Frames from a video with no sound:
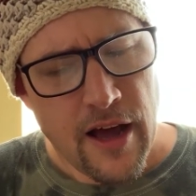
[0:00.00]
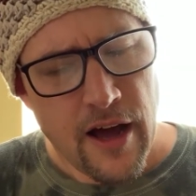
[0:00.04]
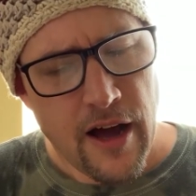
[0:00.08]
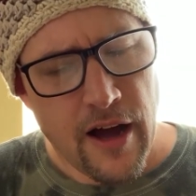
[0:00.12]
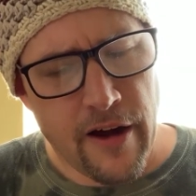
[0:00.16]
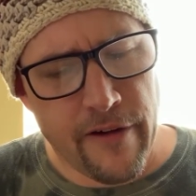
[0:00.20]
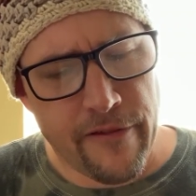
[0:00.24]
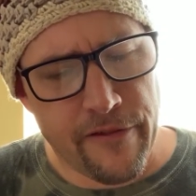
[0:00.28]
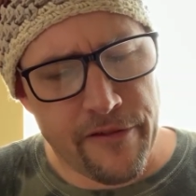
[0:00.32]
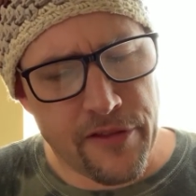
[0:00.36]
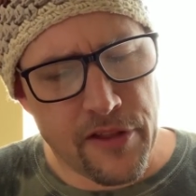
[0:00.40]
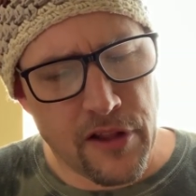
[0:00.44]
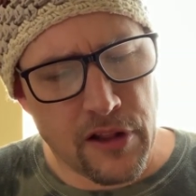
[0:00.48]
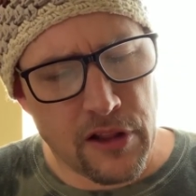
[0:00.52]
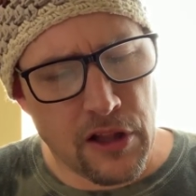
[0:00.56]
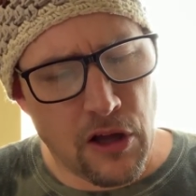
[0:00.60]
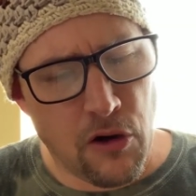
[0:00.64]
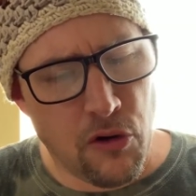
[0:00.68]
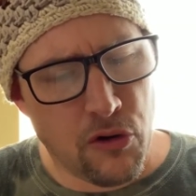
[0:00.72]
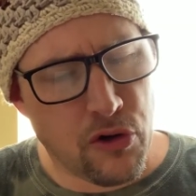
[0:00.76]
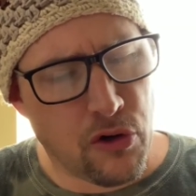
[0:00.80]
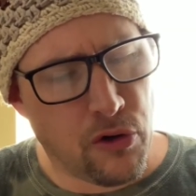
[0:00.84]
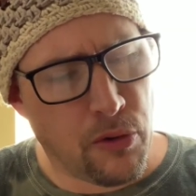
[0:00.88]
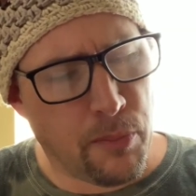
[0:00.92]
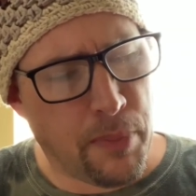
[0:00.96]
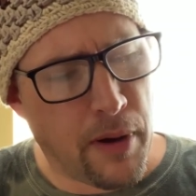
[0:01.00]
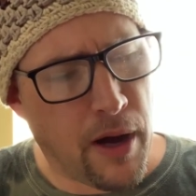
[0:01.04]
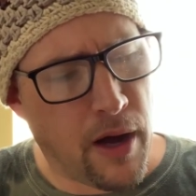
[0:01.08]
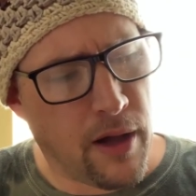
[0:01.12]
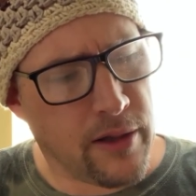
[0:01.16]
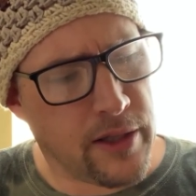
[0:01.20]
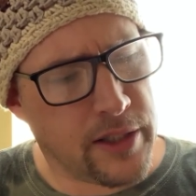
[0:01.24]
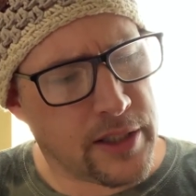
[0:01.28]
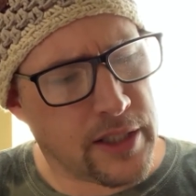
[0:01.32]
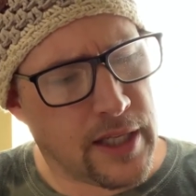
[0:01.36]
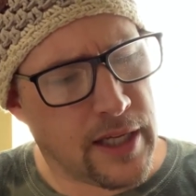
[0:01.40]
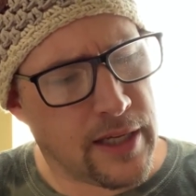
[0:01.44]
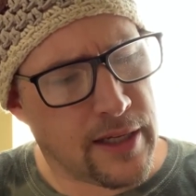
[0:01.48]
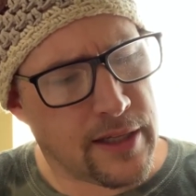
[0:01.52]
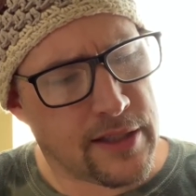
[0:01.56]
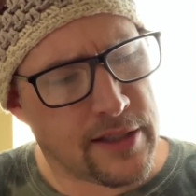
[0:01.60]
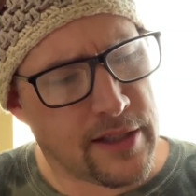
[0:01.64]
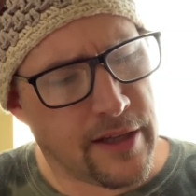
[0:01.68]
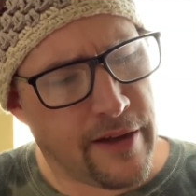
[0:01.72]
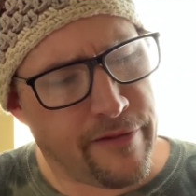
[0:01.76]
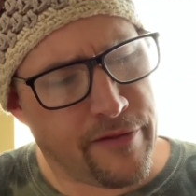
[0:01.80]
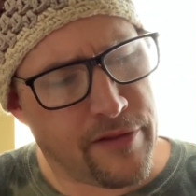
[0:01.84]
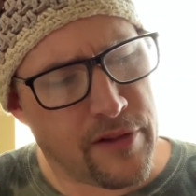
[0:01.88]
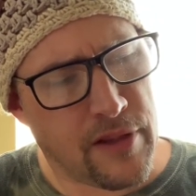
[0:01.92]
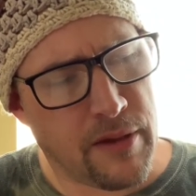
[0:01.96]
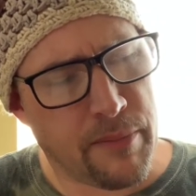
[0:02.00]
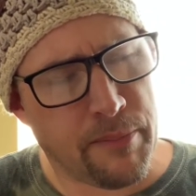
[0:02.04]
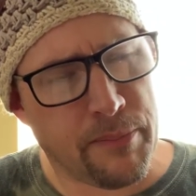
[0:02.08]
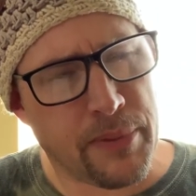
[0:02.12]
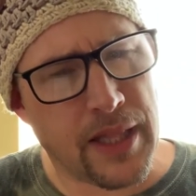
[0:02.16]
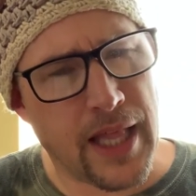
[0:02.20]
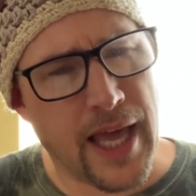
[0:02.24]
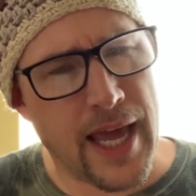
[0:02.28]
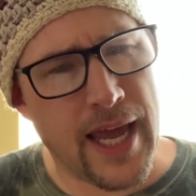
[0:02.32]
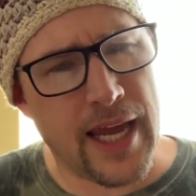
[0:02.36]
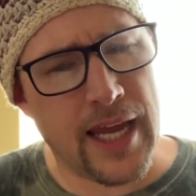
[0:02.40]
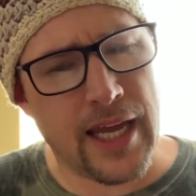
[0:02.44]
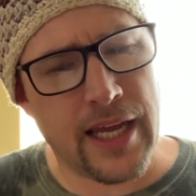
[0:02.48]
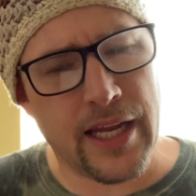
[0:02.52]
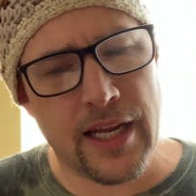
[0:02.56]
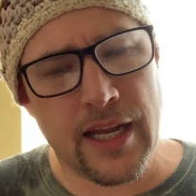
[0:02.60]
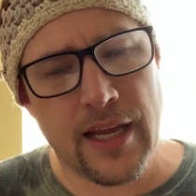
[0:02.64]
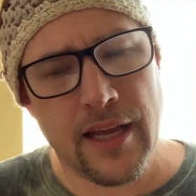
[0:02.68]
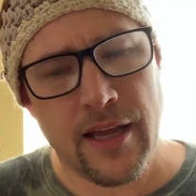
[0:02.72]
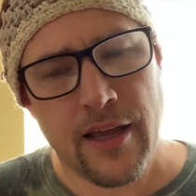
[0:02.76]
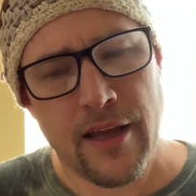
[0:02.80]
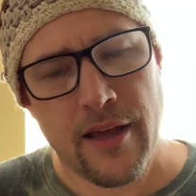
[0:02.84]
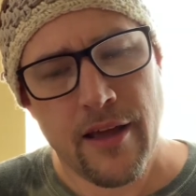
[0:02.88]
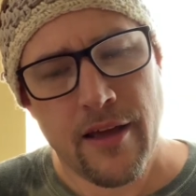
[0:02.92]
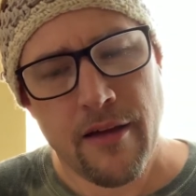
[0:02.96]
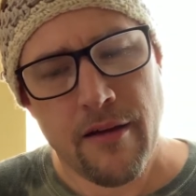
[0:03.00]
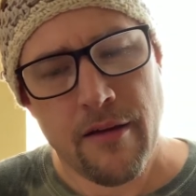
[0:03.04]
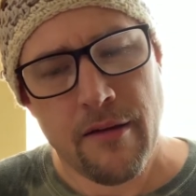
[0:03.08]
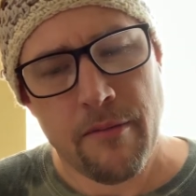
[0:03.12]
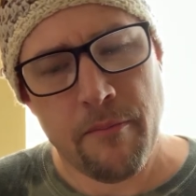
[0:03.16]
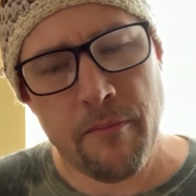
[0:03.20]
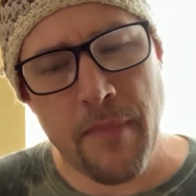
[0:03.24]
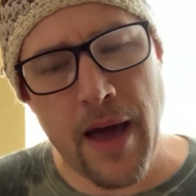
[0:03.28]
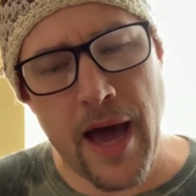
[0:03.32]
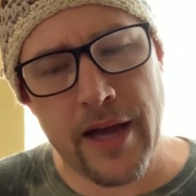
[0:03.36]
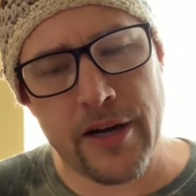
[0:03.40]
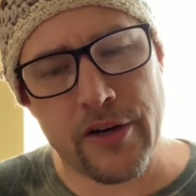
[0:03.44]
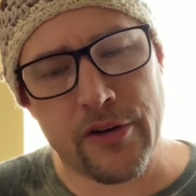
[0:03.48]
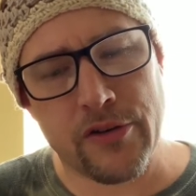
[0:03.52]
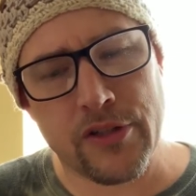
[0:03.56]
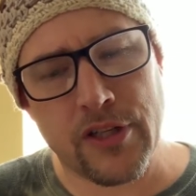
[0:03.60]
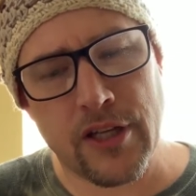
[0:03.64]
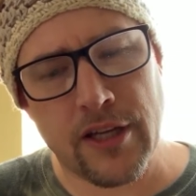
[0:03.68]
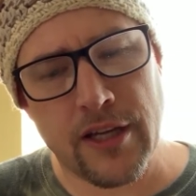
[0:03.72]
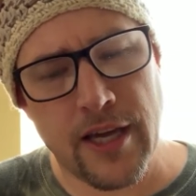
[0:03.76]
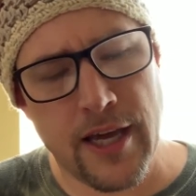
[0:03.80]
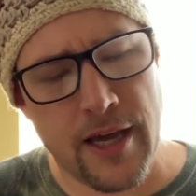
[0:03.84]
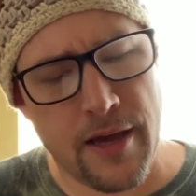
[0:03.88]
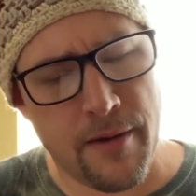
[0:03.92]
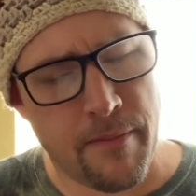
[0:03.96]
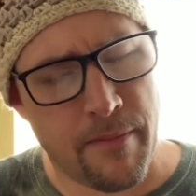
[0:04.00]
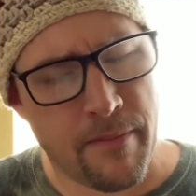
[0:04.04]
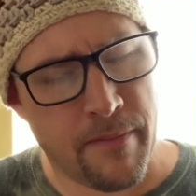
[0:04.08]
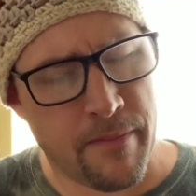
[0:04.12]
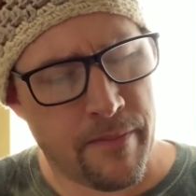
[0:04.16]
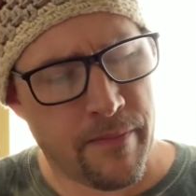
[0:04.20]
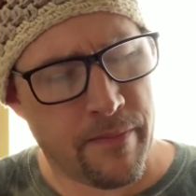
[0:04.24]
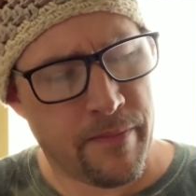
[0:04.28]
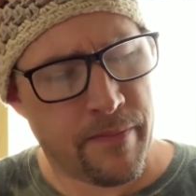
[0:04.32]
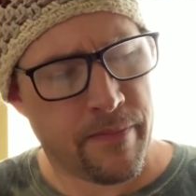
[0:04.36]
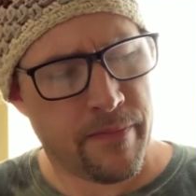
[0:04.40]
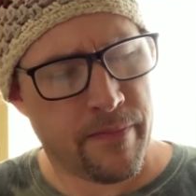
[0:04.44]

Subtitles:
of the local politics of the plain matter to him?